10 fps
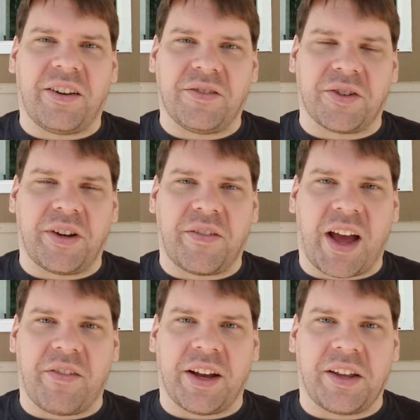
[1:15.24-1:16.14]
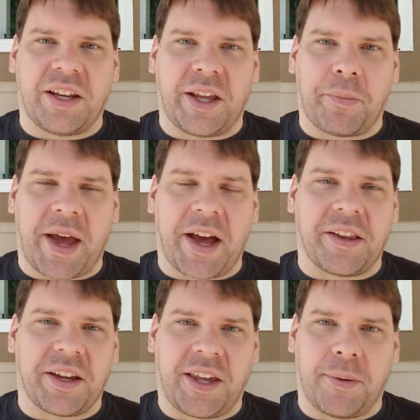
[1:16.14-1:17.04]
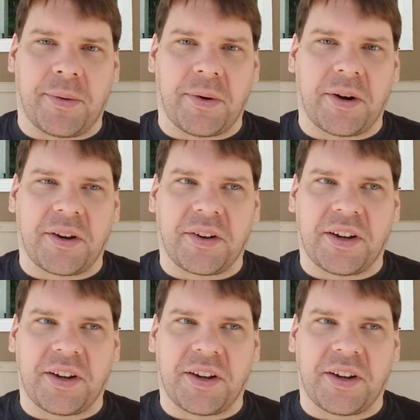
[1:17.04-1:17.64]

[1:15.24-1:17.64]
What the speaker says: don't even have an LED backlit keyboard.